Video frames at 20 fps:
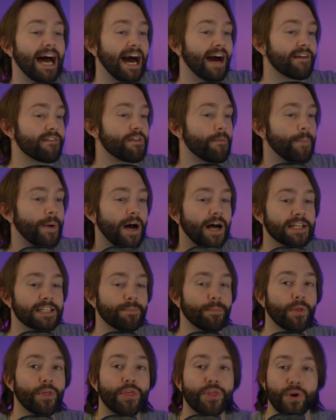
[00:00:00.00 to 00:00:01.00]
out of the
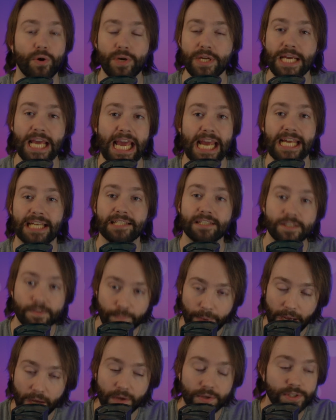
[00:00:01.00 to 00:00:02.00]
possible 38
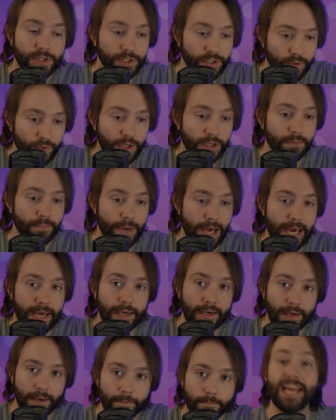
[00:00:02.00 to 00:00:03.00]
spells that you can
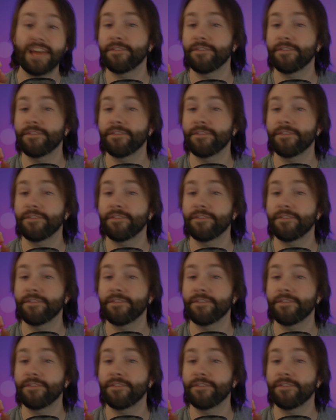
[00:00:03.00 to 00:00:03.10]
pick.